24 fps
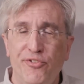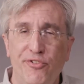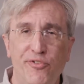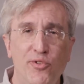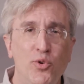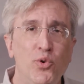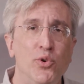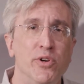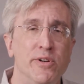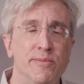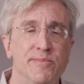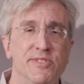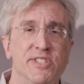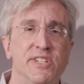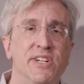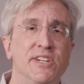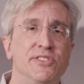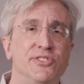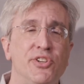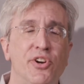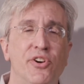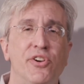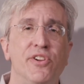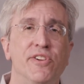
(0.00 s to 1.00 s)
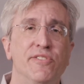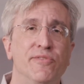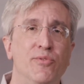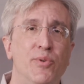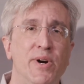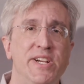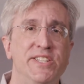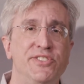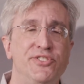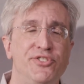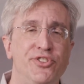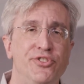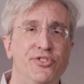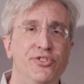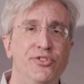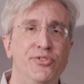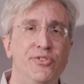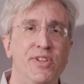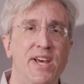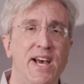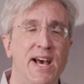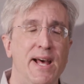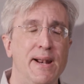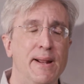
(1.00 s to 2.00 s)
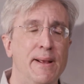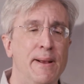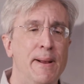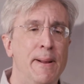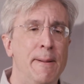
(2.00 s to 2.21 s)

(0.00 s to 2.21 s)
forms and alternative ways to do that.